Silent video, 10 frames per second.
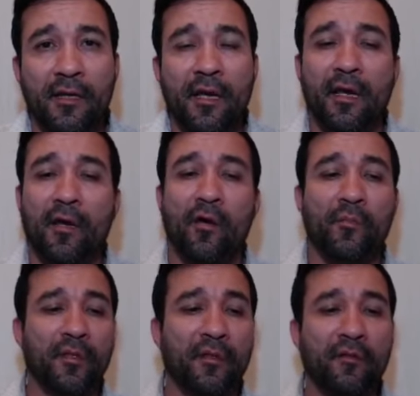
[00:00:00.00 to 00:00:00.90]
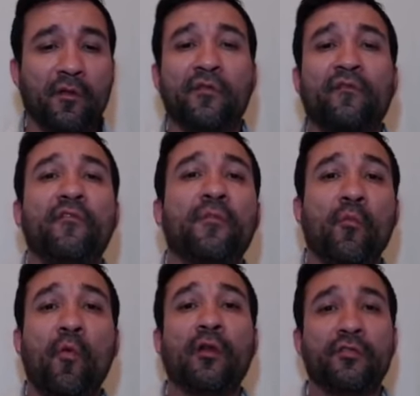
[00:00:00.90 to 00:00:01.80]
I hope that those of you who've been
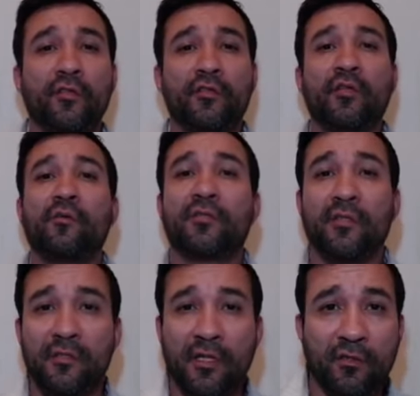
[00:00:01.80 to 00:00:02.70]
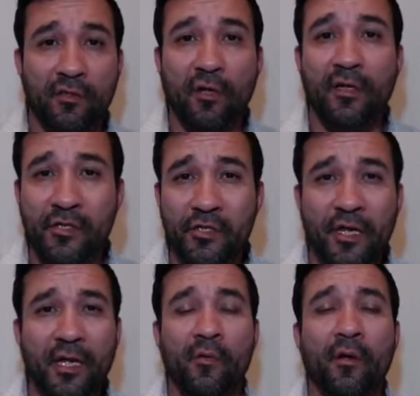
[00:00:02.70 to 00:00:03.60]
watching the show since I started in
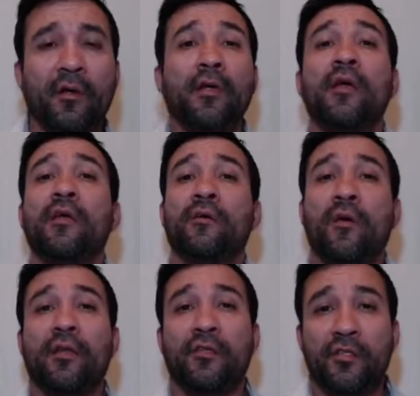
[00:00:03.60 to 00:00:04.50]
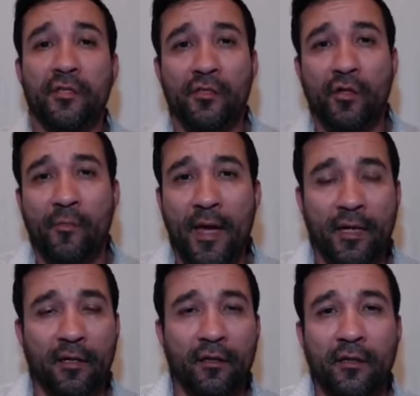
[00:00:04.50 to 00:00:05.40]
January, you had a chance to go back
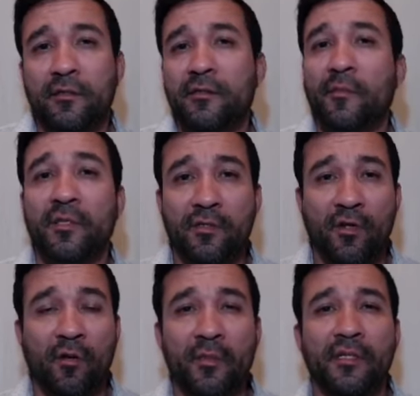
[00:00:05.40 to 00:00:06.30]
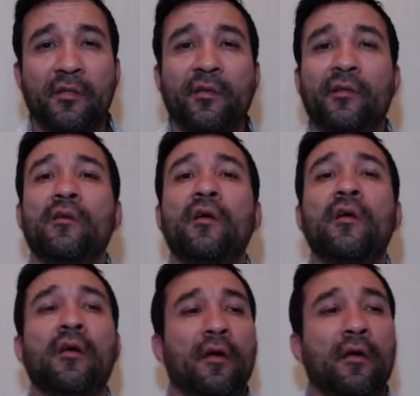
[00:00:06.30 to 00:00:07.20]
and look at some of the STAAR material.
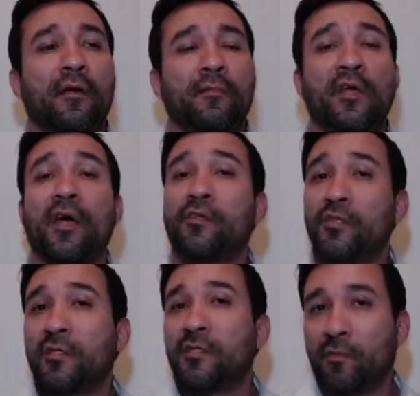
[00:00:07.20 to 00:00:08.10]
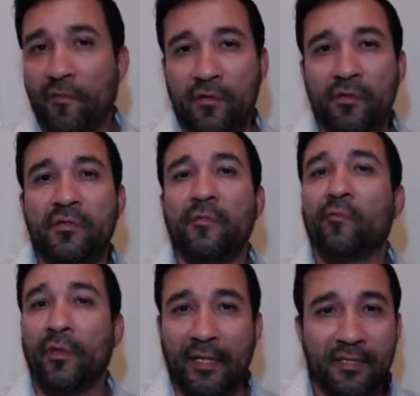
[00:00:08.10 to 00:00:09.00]
Um, you had a chance to review some
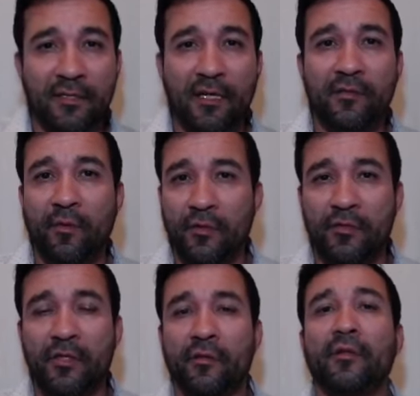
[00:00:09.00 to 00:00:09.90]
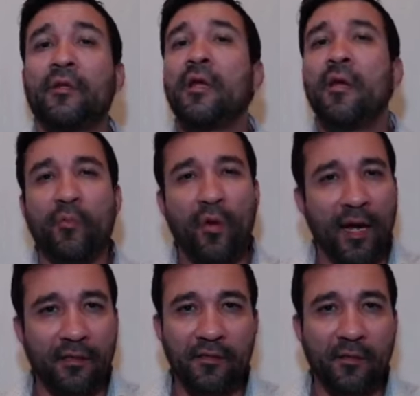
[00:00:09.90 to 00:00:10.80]
release tests with your children,
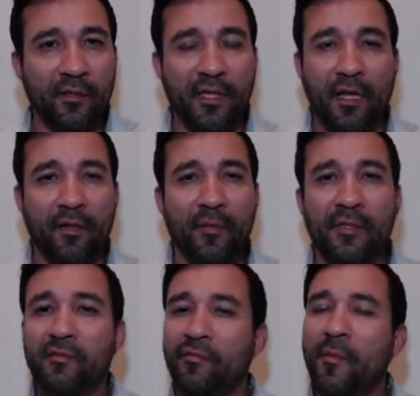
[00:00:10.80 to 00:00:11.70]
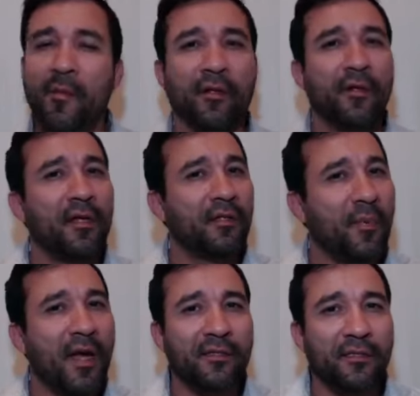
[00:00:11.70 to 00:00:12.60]
practice some of the elements. Remember, the
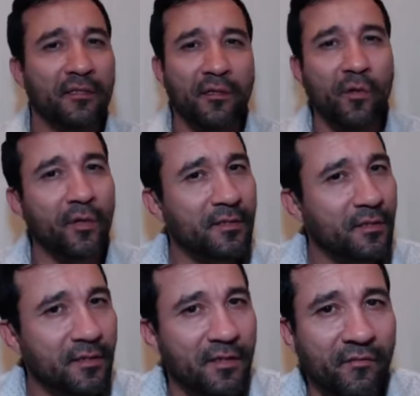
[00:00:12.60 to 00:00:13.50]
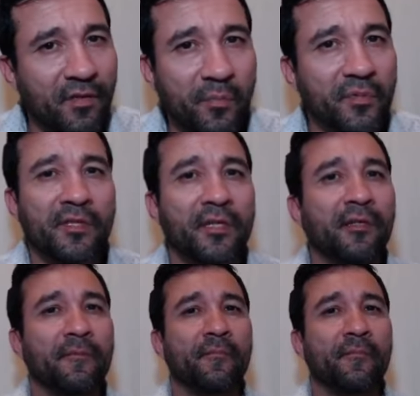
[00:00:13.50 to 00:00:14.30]
passing score isn't 70%.